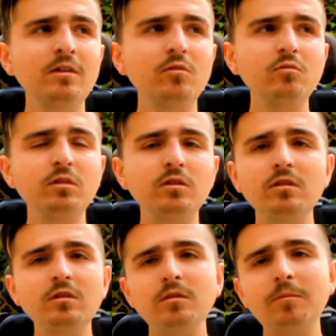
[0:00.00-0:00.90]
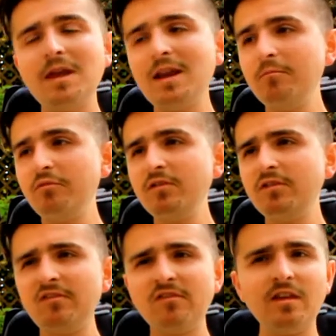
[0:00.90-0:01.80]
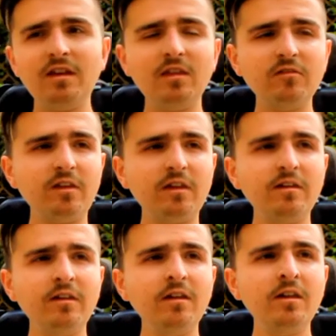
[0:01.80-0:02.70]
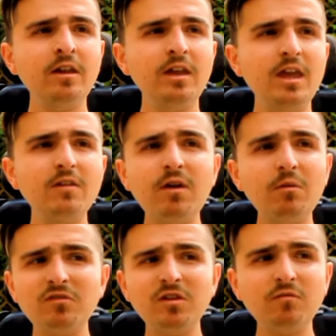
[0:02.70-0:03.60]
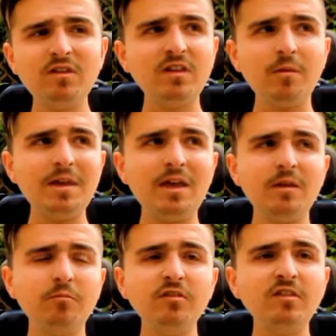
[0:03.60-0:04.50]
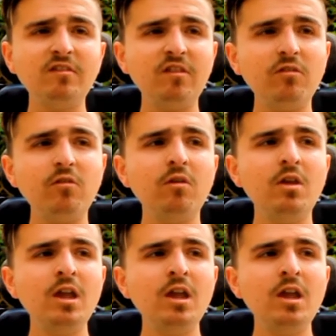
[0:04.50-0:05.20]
with the, the BLM protesting, and I was like, if I wasn't at risk, I'd be out there protesting too.